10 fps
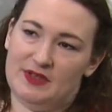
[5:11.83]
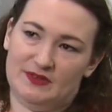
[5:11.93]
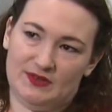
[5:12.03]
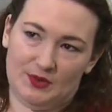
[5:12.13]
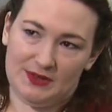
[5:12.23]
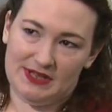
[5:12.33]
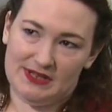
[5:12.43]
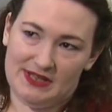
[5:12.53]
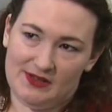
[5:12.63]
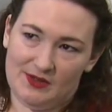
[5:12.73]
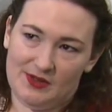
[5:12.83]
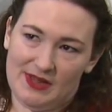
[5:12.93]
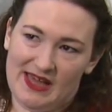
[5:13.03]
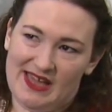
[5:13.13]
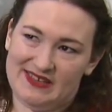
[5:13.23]
it's only
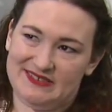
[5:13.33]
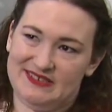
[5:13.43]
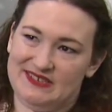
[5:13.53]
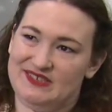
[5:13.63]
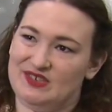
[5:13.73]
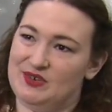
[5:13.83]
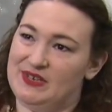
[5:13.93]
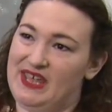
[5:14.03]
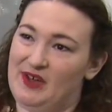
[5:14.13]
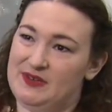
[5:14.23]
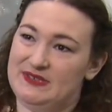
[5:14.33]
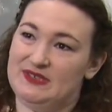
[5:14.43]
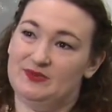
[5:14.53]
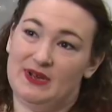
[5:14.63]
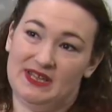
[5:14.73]
legalized in certain counties.
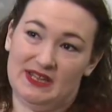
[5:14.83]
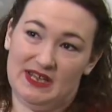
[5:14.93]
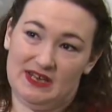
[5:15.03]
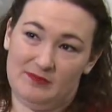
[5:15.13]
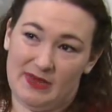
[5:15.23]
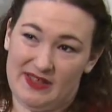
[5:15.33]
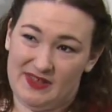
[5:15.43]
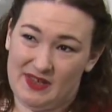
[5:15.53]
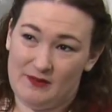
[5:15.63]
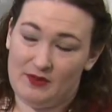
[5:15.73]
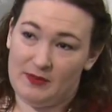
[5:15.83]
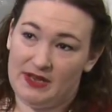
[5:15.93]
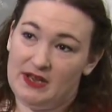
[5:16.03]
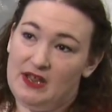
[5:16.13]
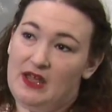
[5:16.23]
It's regulated by the government.